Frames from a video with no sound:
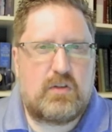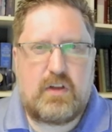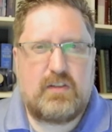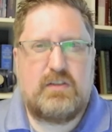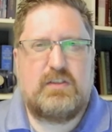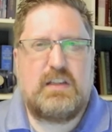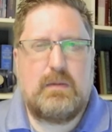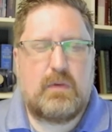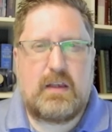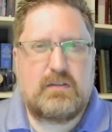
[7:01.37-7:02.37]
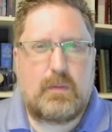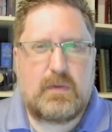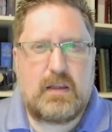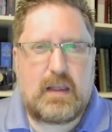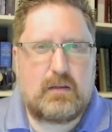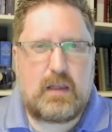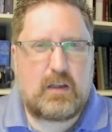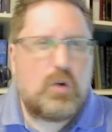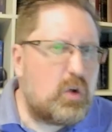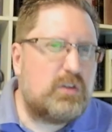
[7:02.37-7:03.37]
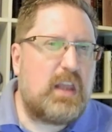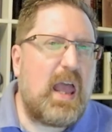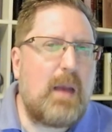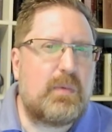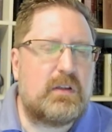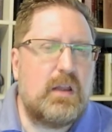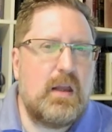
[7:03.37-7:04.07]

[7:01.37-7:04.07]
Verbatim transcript: doesn't seem like something that, that couldn't happen